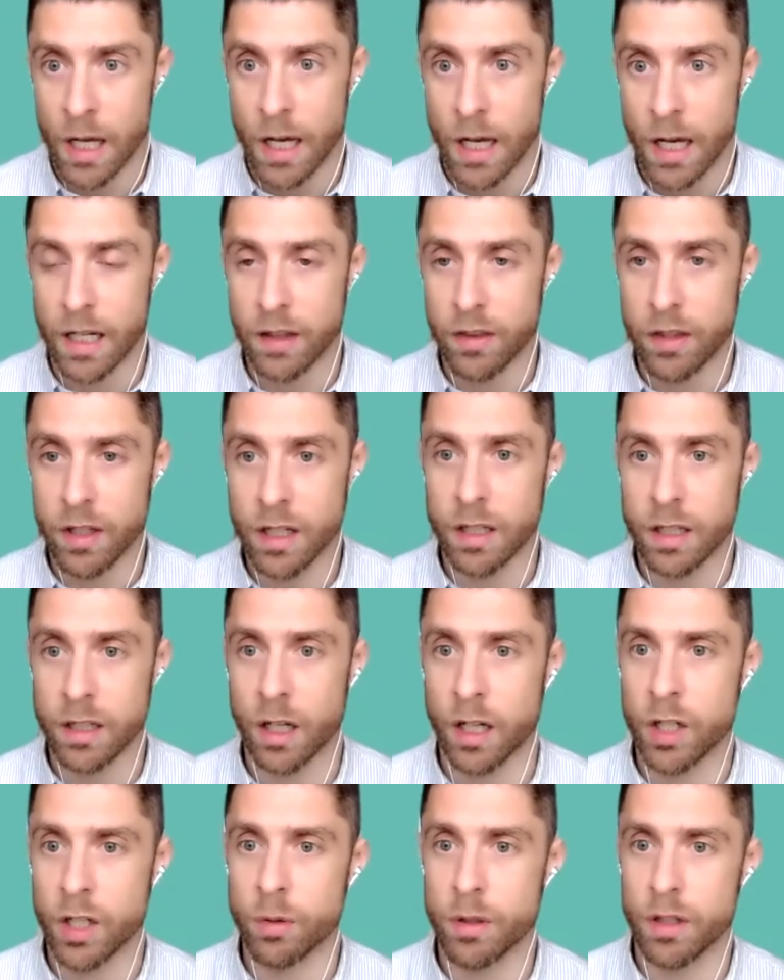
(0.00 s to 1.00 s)
And I think
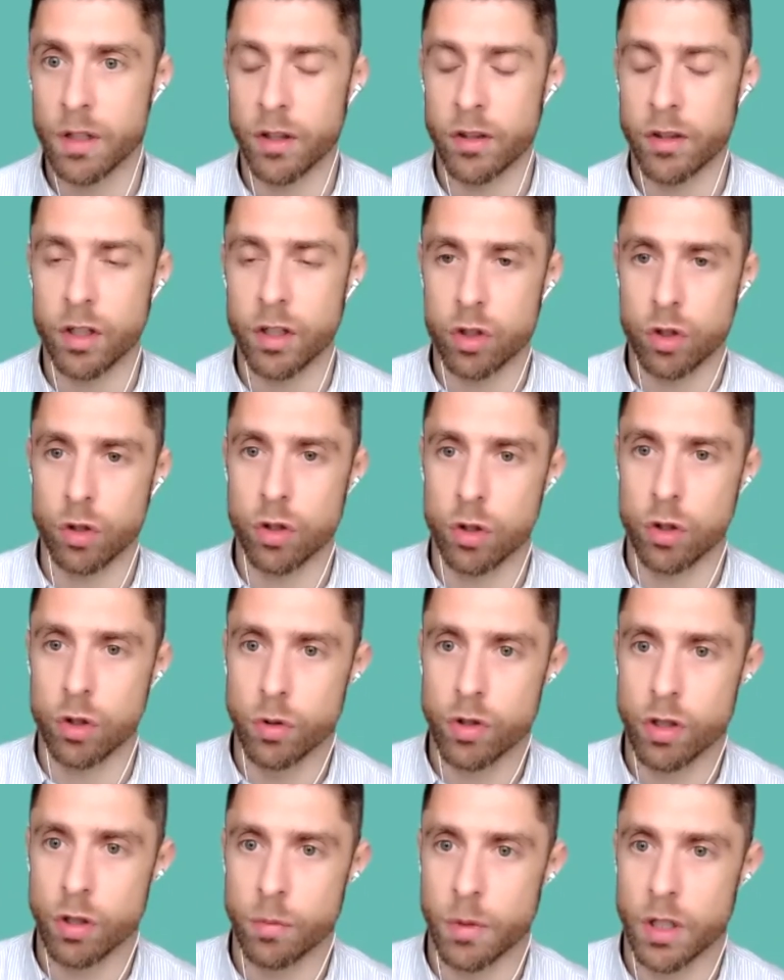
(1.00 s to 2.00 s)
I know another thing, John, you
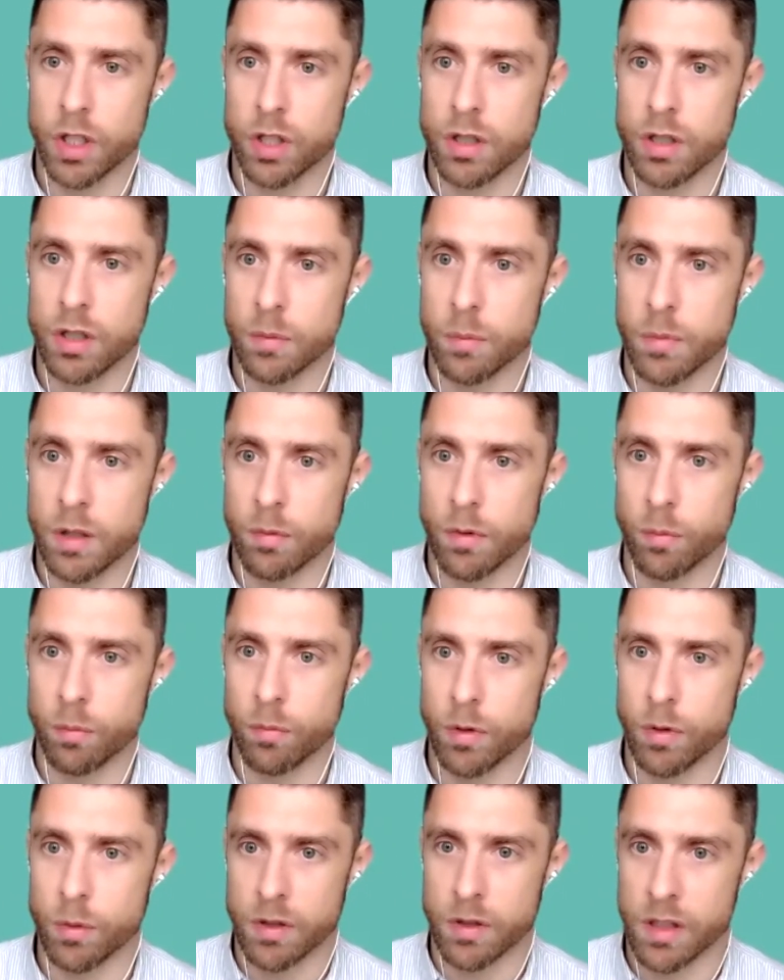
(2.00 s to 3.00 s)
also mentioned to me when
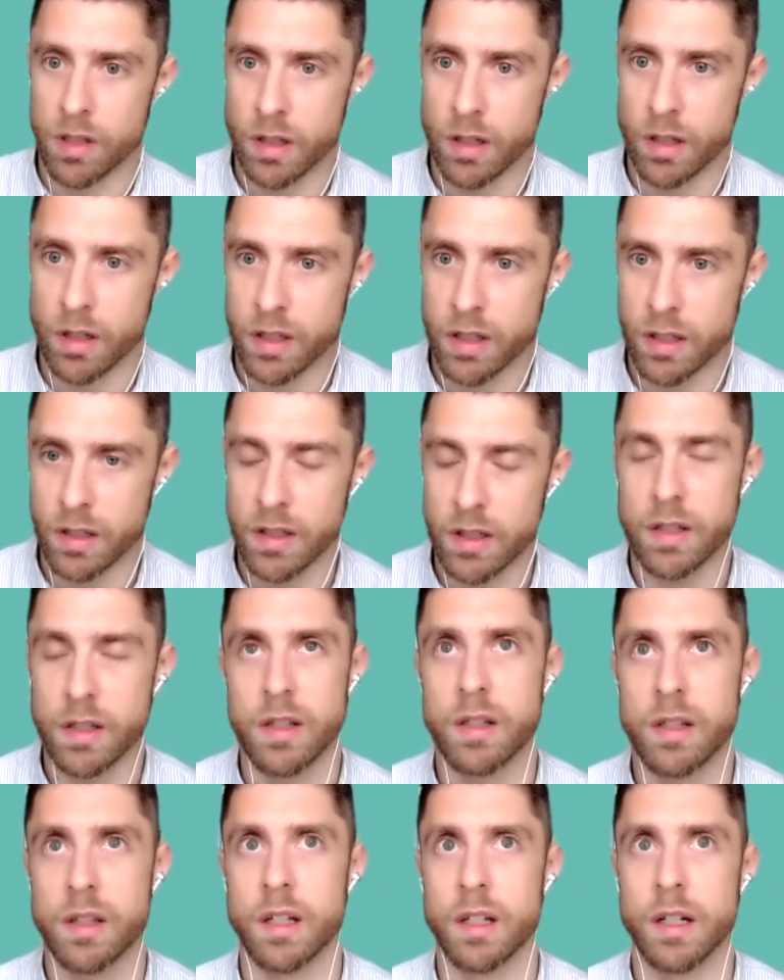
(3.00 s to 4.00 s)
we were discussing this,
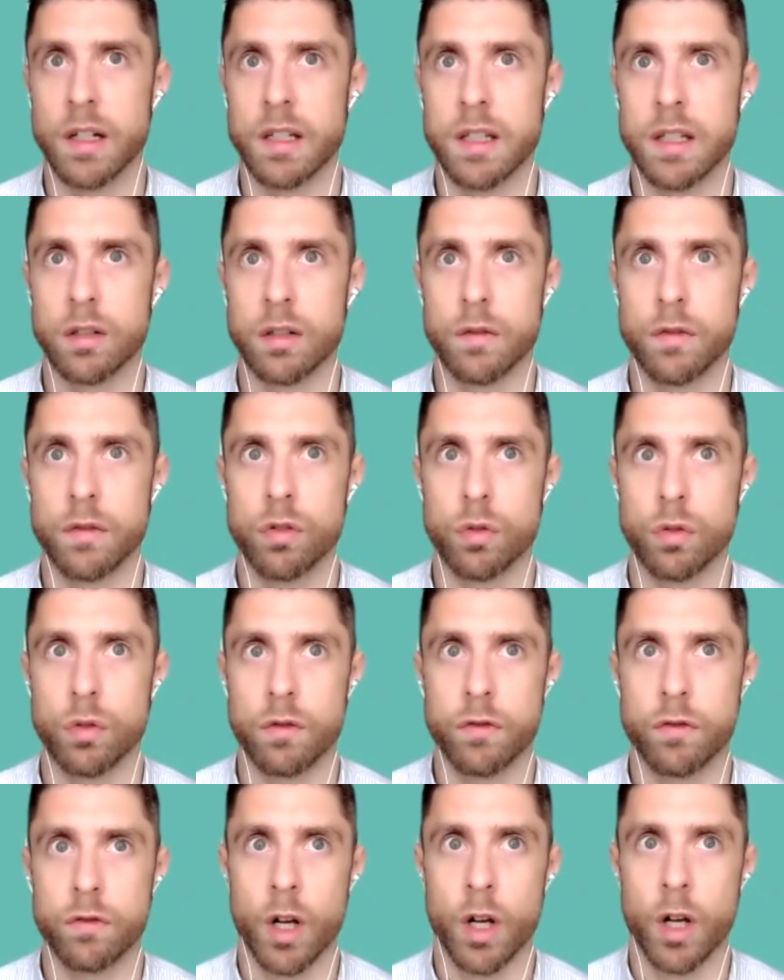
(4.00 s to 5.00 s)
is the idea of sort
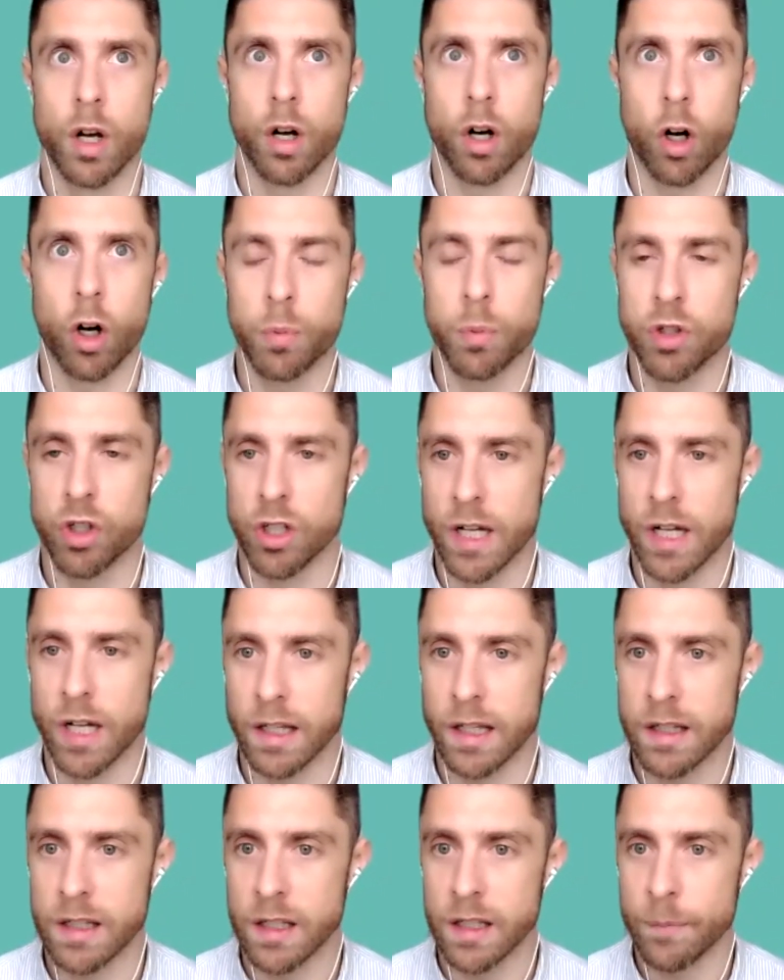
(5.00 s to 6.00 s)
of
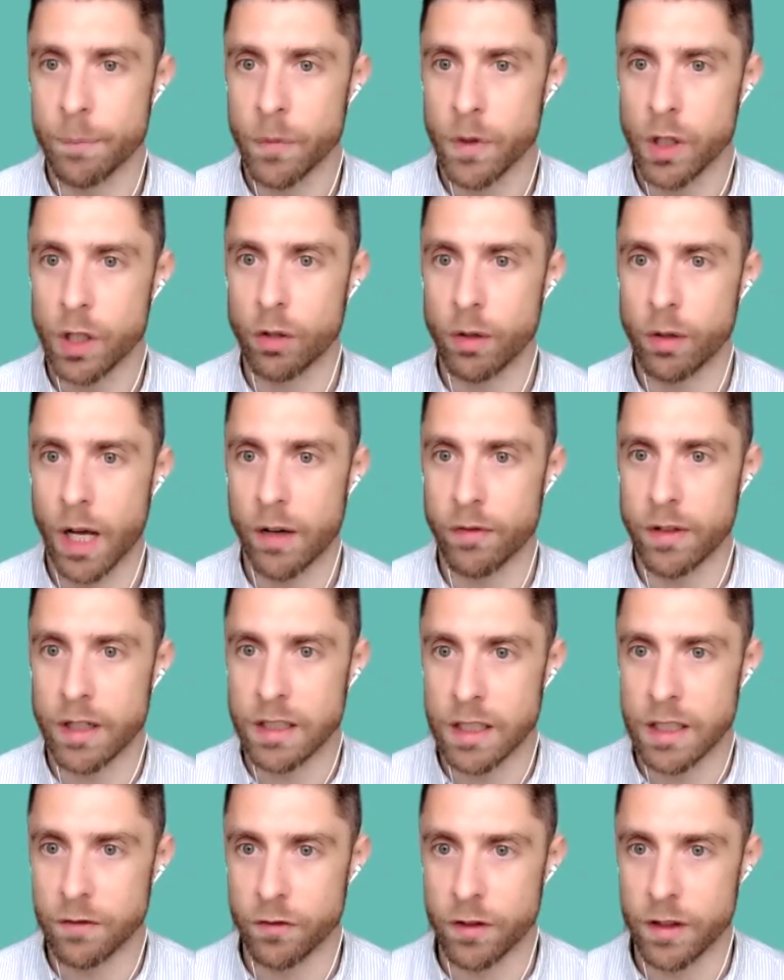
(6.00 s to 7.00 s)
optionality, having
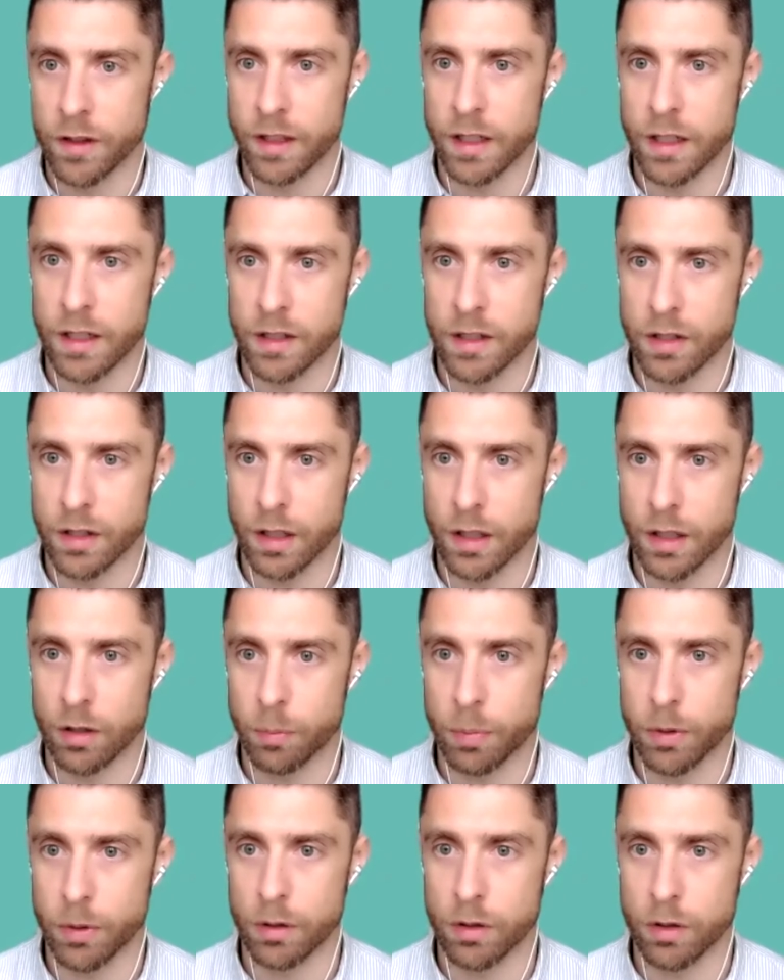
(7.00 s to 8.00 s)
different things that can
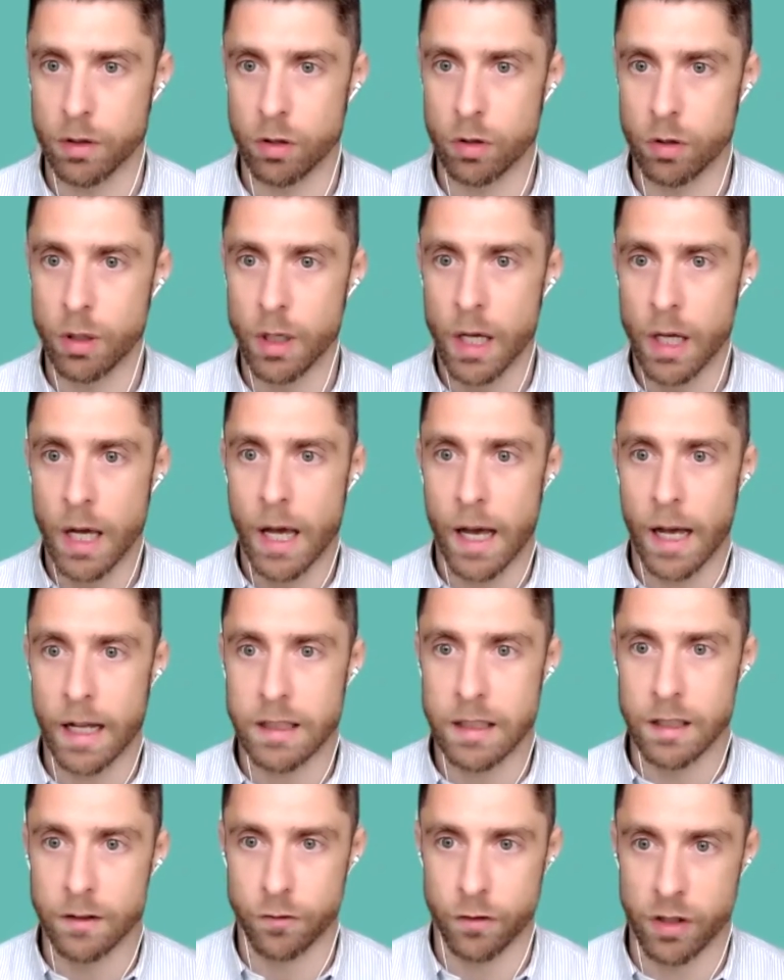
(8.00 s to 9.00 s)
appeal to you at
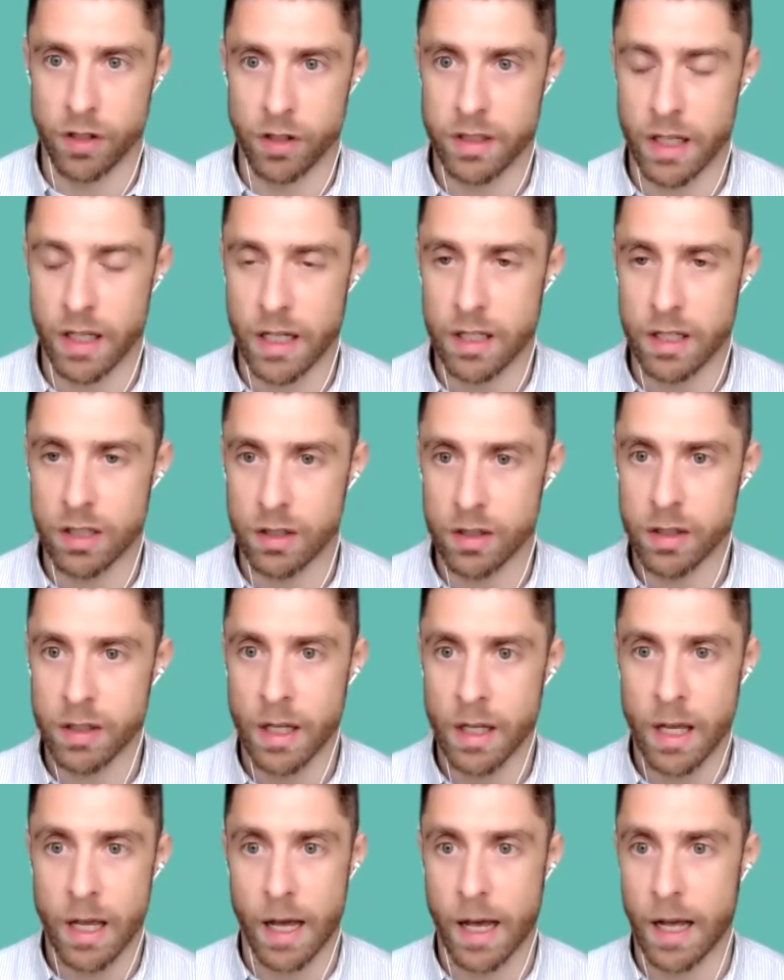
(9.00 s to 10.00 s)
different
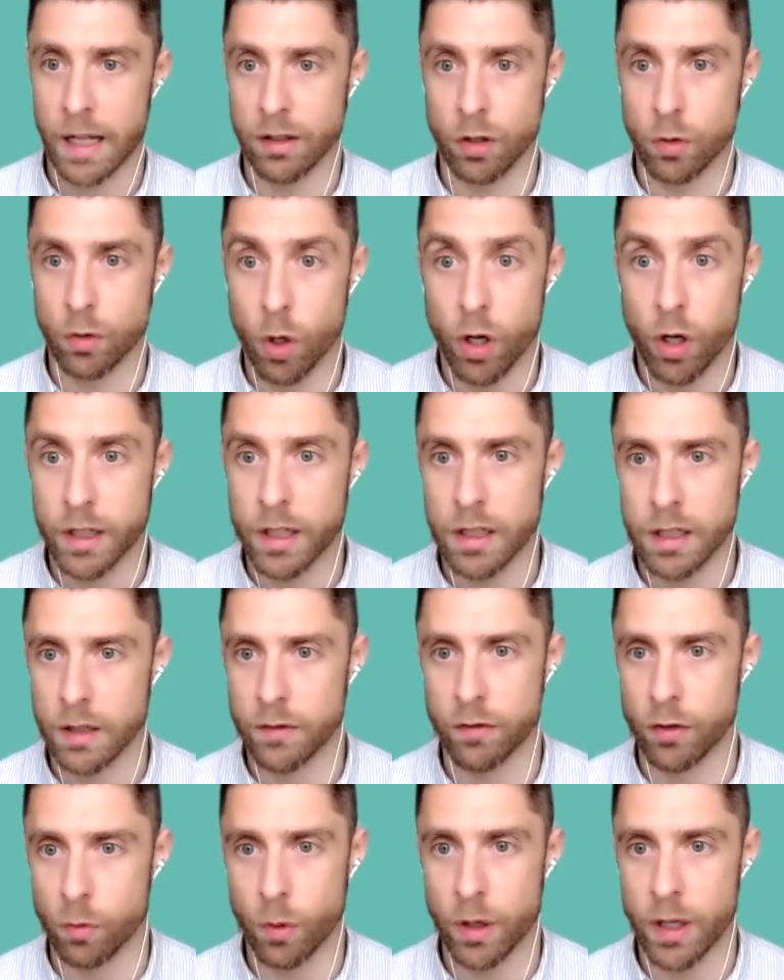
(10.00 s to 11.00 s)
stages and that work in
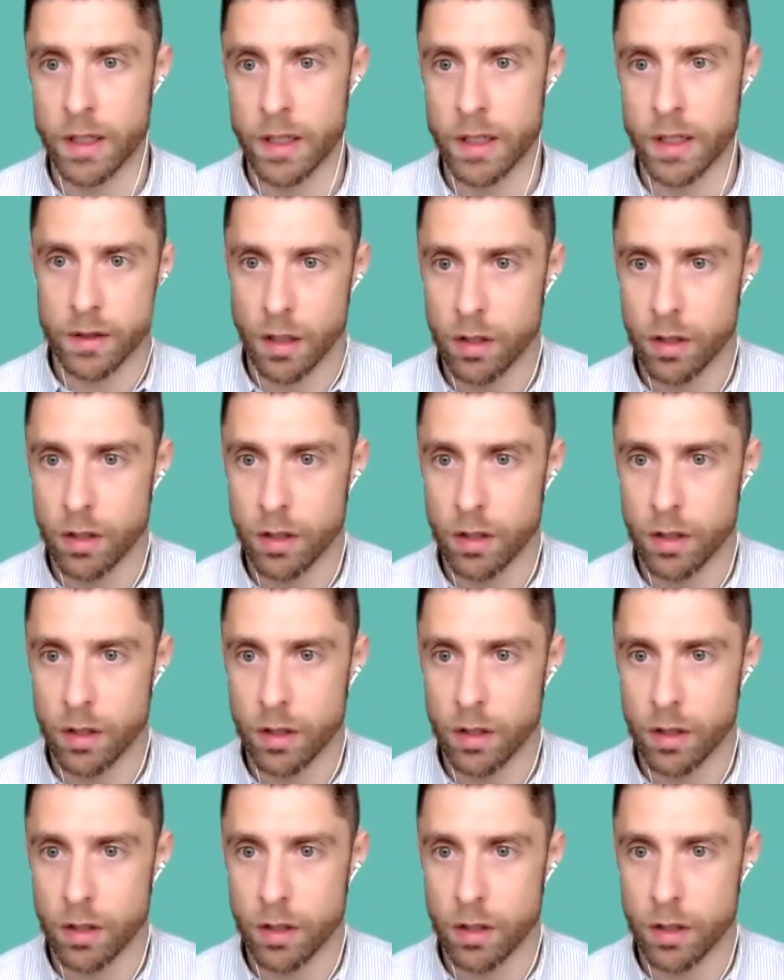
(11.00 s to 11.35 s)
different ways.